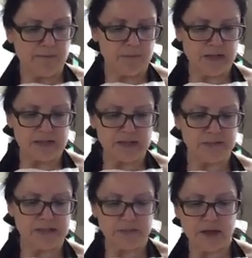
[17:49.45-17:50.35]
That
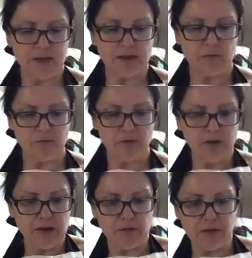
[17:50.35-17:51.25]
seems to be like a
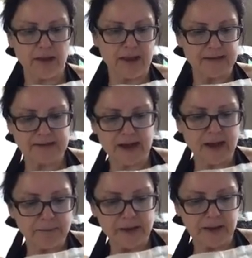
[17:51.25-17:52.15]
really hot
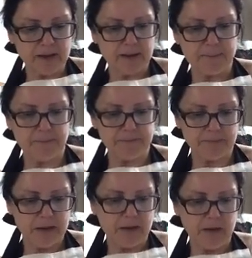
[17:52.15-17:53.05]
topic.
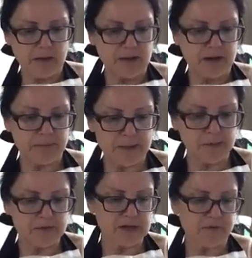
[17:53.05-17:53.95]
A lot of
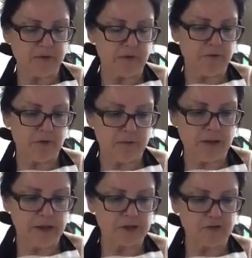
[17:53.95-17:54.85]
people suffering from
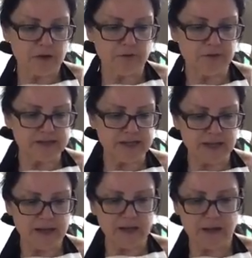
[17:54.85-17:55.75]
like adrenal
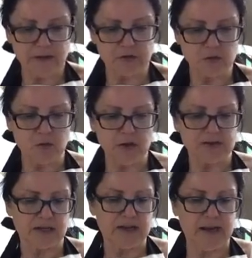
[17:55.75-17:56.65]
fatigue, and there's oils
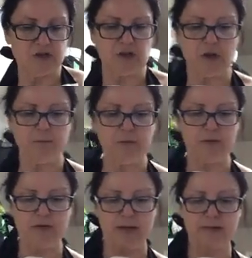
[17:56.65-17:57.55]
that can actually help you
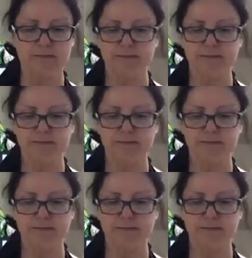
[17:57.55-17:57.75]
with that.